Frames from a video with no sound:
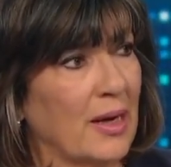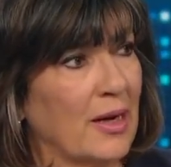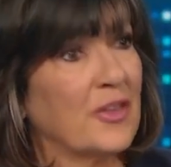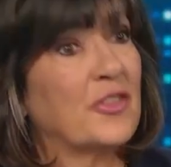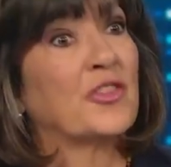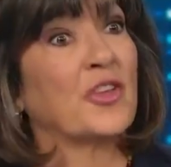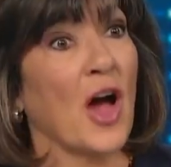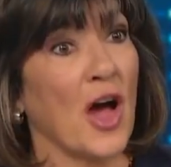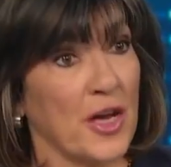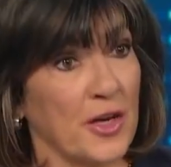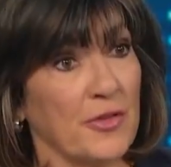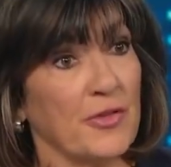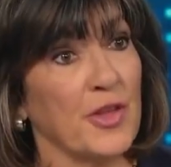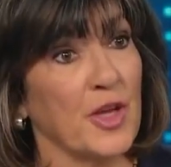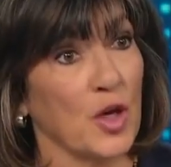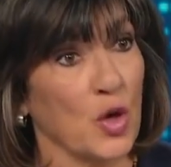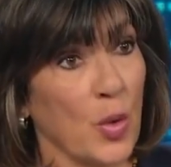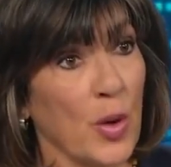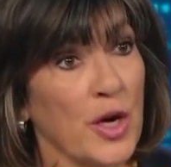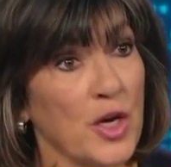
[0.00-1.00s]
side of
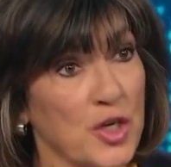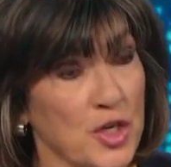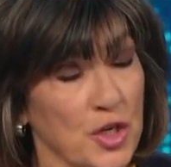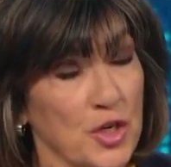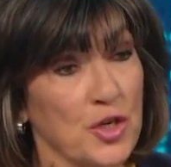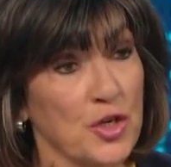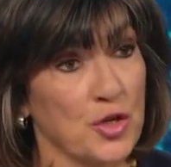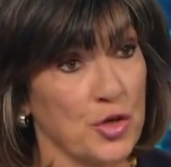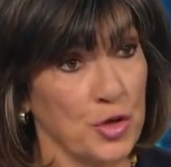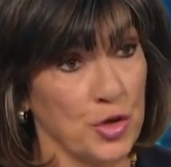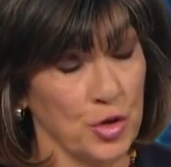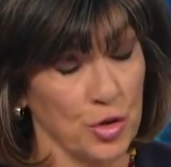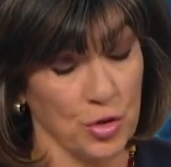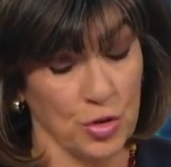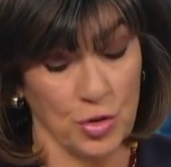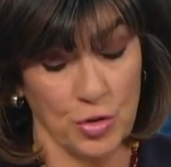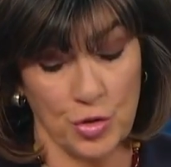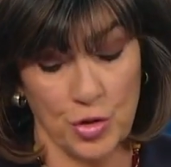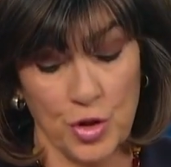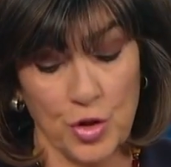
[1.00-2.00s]
the equation to
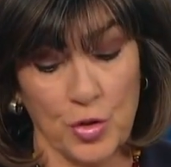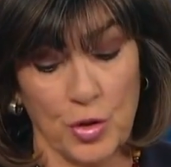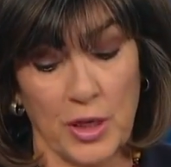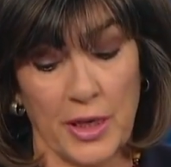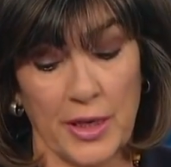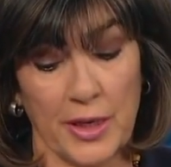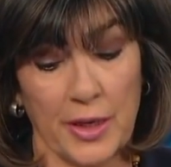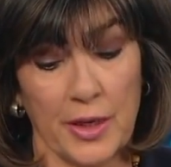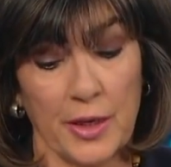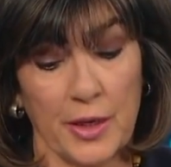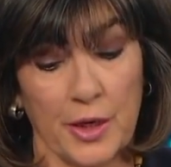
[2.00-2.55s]
your nuclear